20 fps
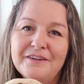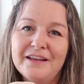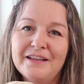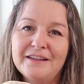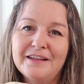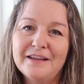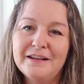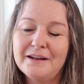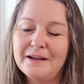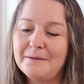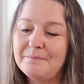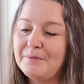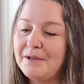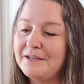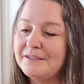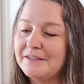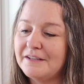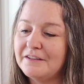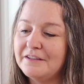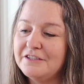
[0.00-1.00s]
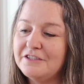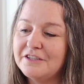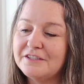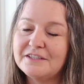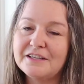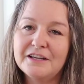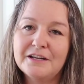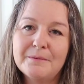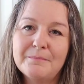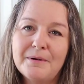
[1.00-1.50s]
and then I'm basically
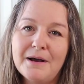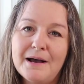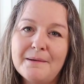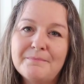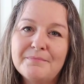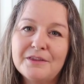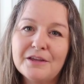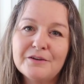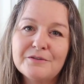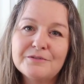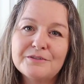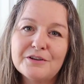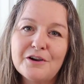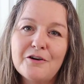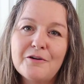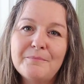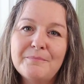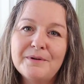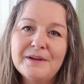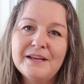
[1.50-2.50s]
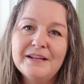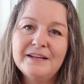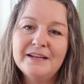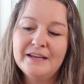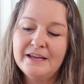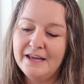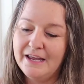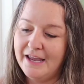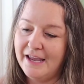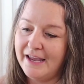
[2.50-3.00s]
just gonna pop those open
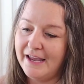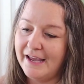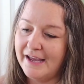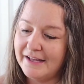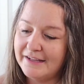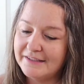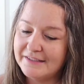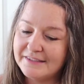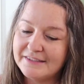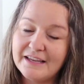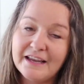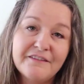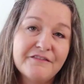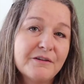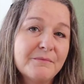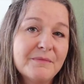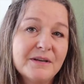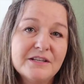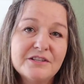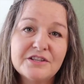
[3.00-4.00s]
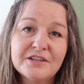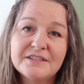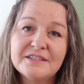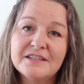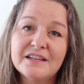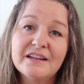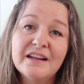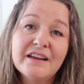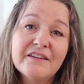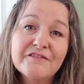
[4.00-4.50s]
and save them in
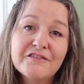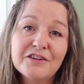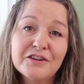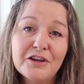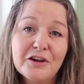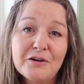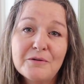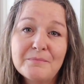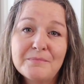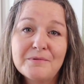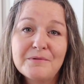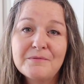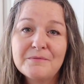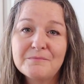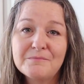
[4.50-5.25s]
just an envelope,